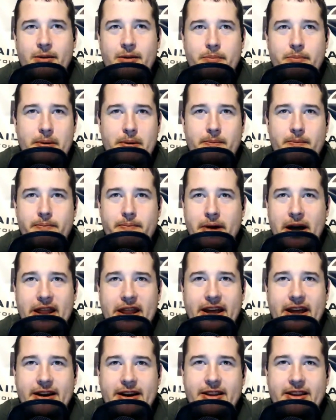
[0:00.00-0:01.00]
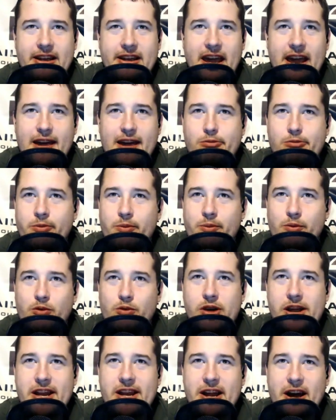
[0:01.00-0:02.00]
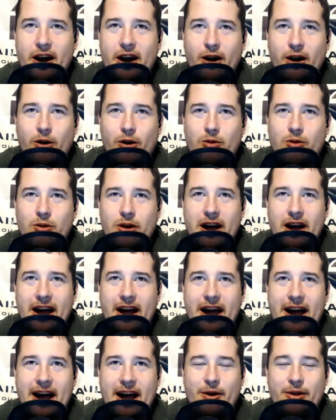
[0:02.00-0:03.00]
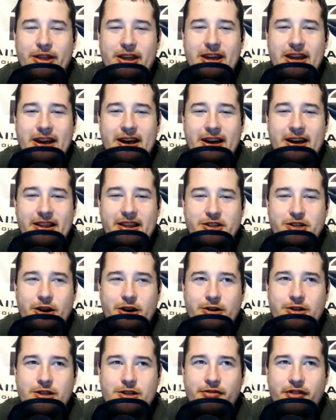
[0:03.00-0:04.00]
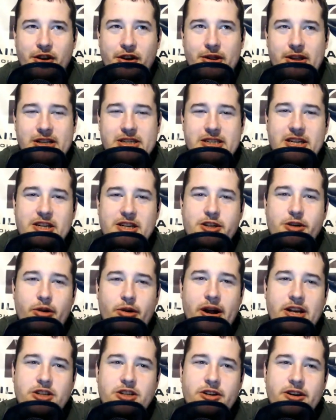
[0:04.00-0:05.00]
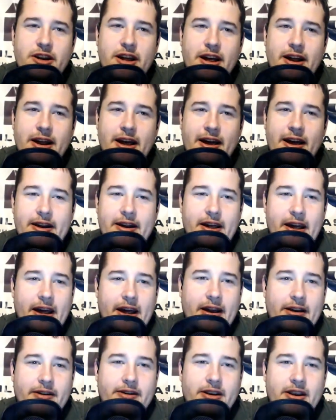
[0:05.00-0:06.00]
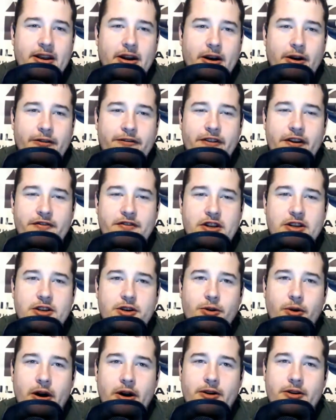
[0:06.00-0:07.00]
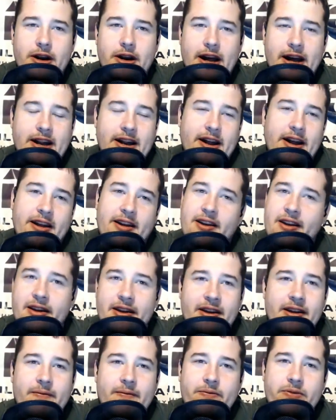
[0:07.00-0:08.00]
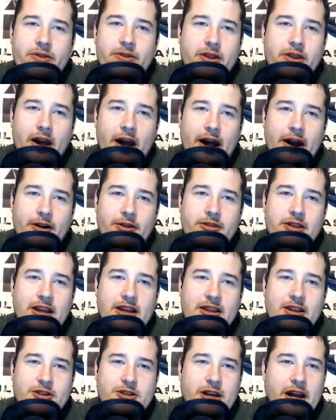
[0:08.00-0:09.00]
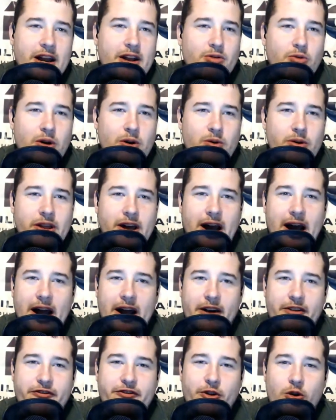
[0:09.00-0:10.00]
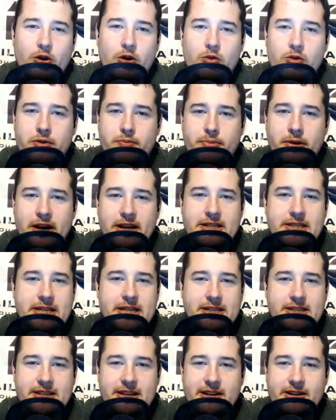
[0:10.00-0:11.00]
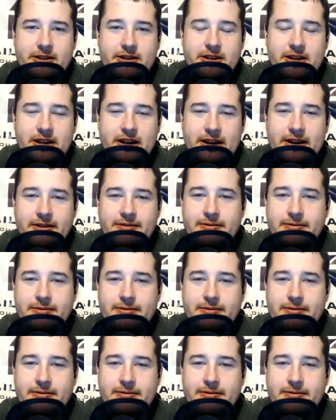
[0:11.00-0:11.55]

but by the end of the game, we know how the uh, the Chargers view this situation, and at at you know fifty two hundred, I I don't think there's anyone with a higher floor with price considered. You know.